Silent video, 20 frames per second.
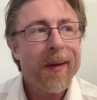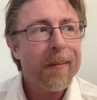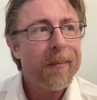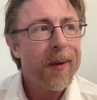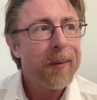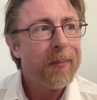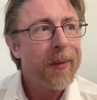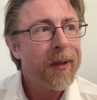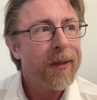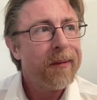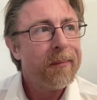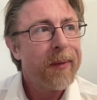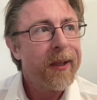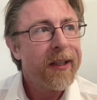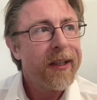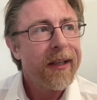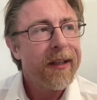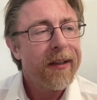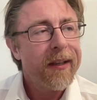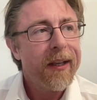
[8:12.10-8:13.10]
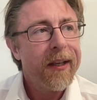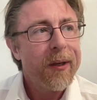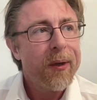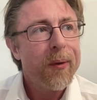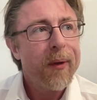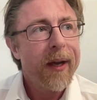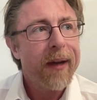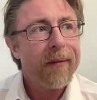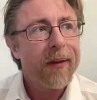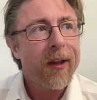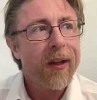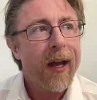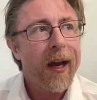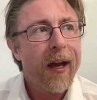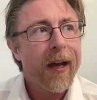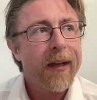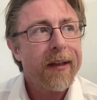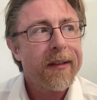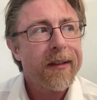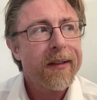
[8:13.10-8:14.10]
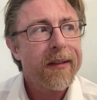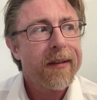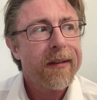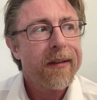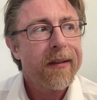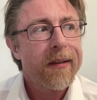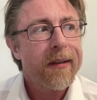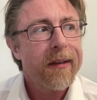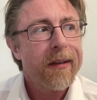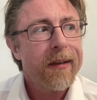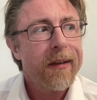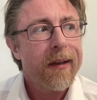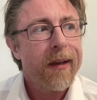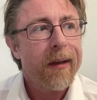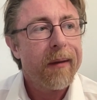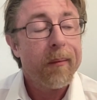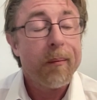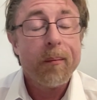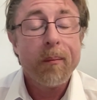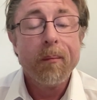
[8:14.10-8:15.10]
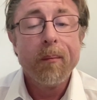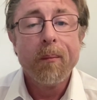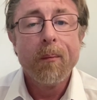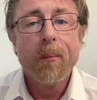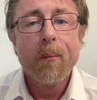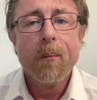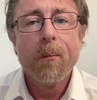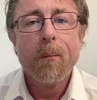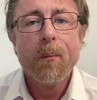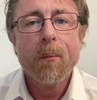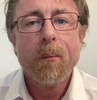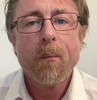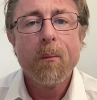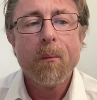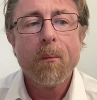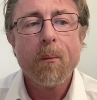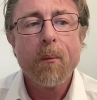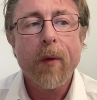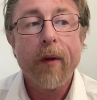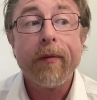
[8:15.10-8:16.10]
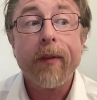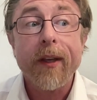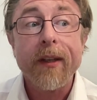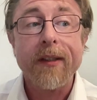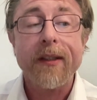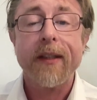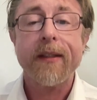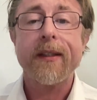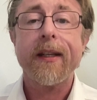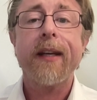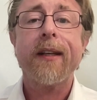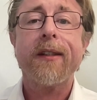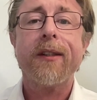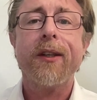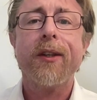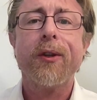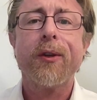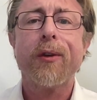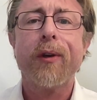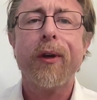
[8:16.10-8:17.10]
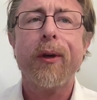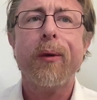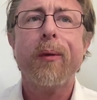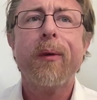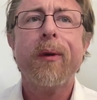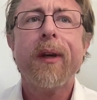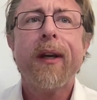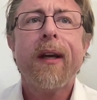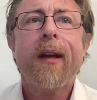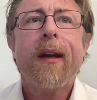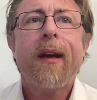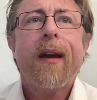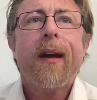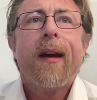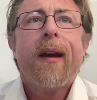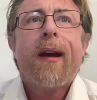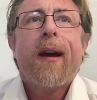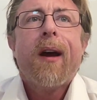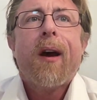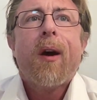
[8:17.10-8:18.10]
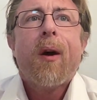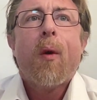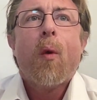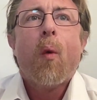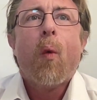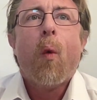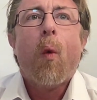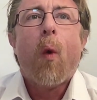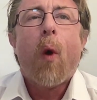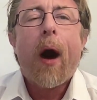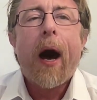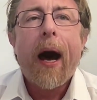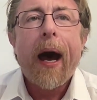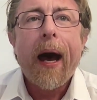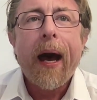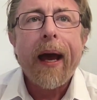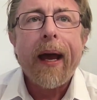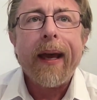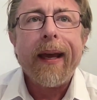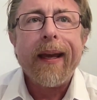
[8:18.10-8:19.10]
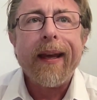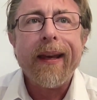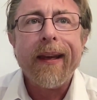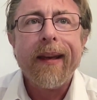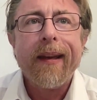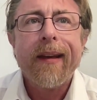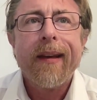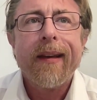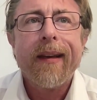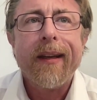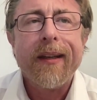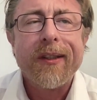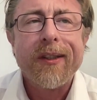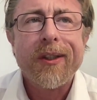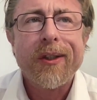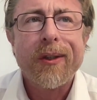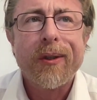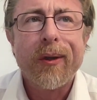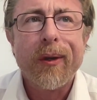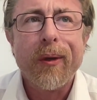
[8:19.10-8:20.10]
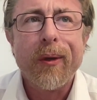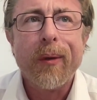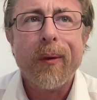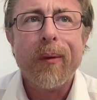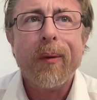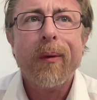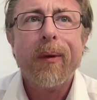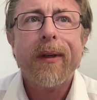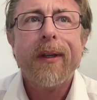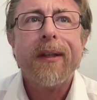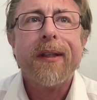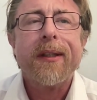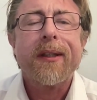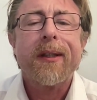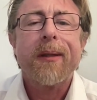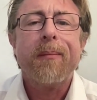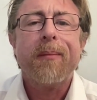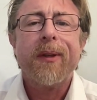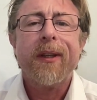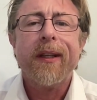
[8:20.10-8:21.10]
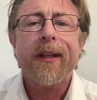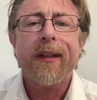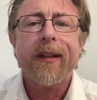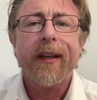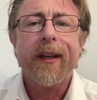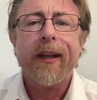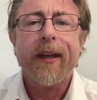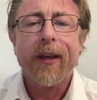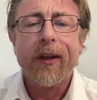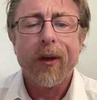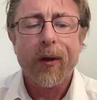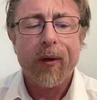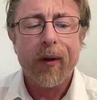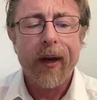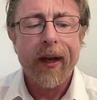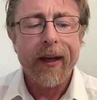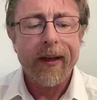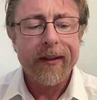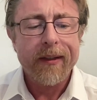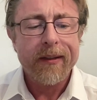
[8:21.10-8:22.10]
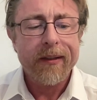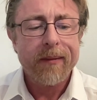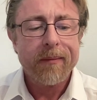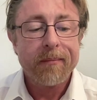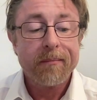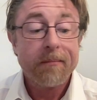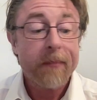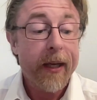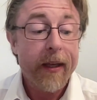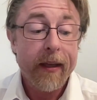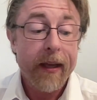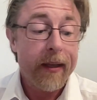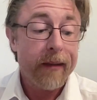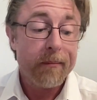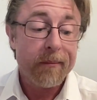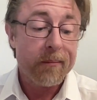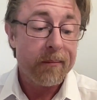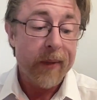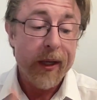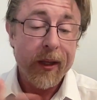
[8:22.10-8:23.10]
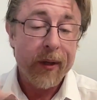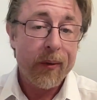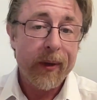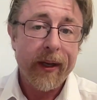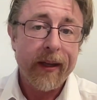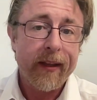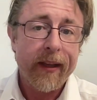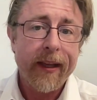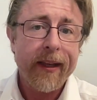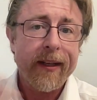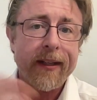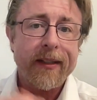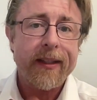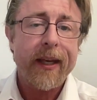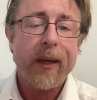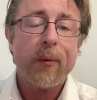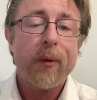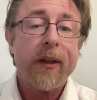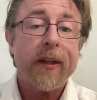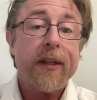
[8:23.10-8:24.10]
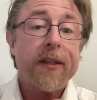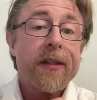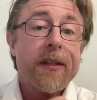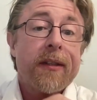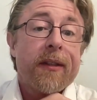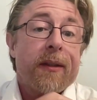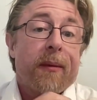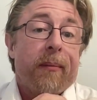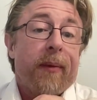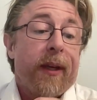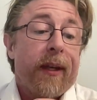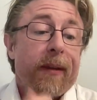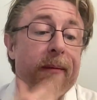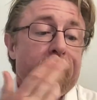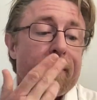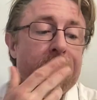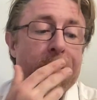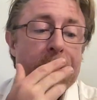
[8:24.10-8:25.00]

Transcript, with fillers: but but, they, they do have a lot uh, of things that's actually true. Why it's true is completely incorrect. And by the way, ladies, anyone listen to me,